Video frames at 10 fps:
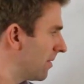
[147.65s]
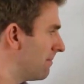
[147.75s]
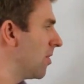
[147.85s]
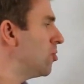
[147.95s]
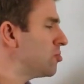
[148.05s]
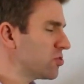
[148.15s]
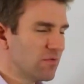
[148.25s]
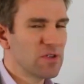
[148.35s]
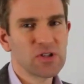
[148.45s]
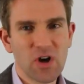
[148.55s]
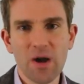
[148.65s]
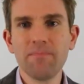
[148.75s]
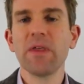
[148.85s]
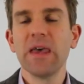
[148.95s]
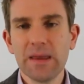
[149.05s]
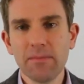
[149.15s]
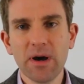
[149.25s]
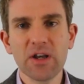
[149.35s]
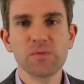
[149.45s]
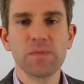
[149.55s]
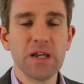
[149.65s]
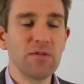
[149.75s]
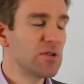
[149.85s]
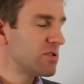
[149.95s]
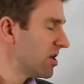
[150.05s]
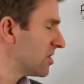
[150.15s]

But most of the time, in my experience,